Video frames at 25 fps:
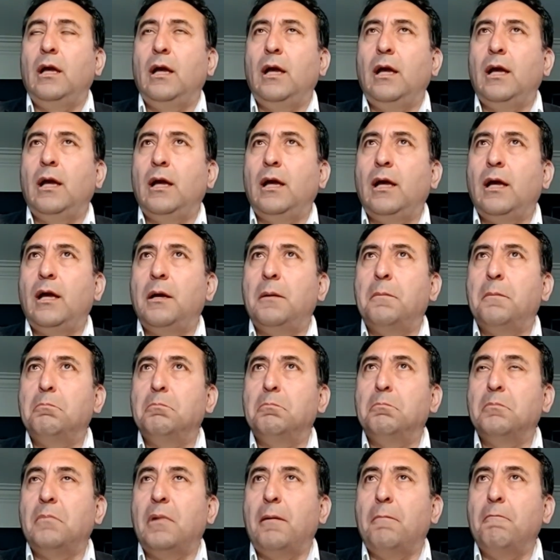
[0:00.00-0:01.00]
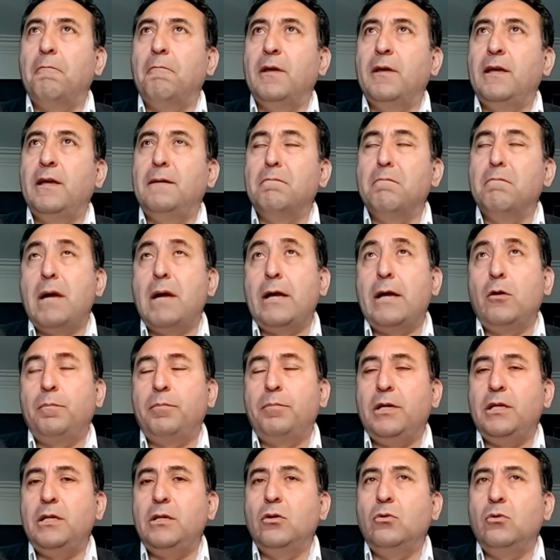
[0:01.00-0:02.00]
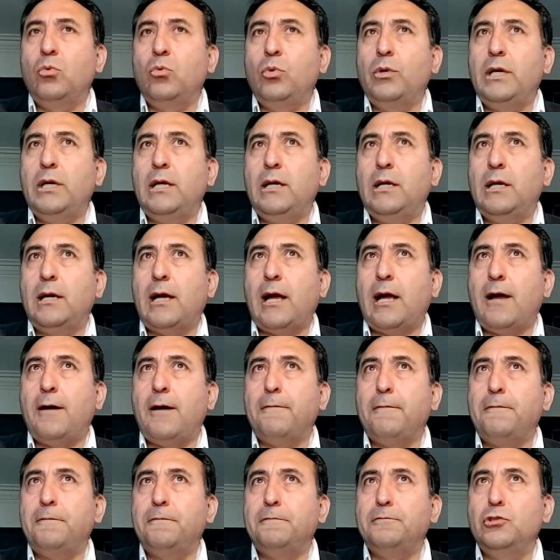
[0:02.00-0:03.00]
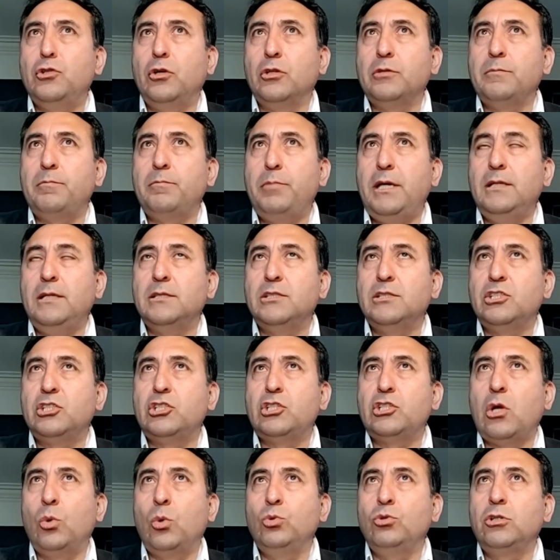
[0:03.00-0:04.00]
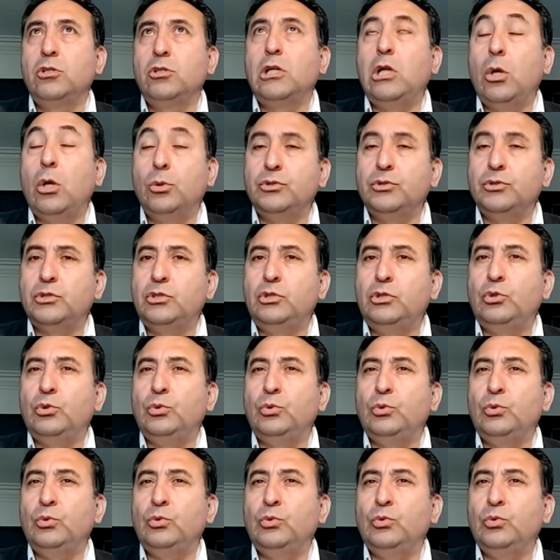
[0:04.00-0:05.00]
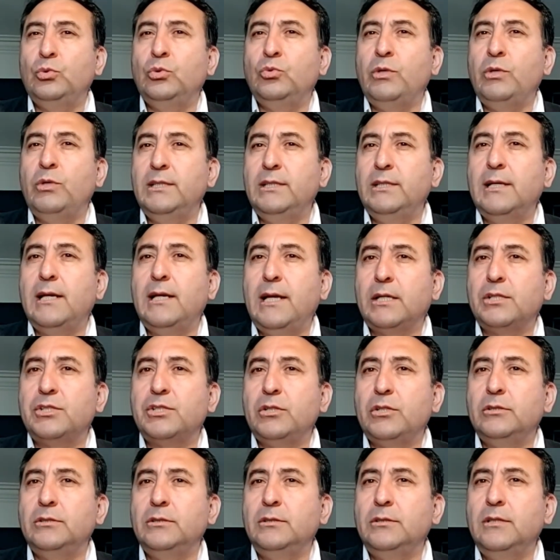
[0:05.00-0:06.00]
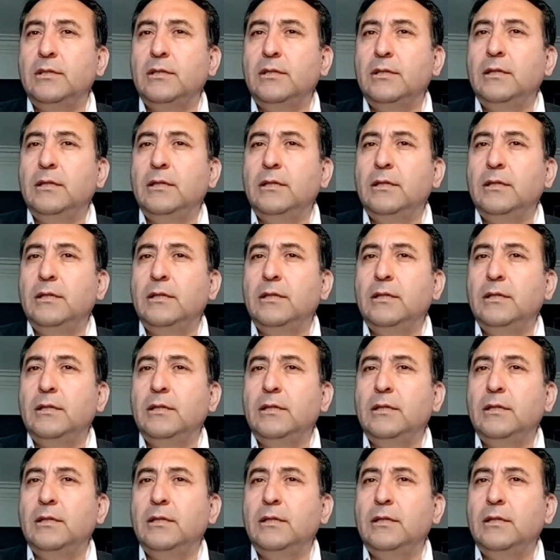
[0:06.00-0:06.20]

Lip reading: In my opinion, we have not been so close to win the election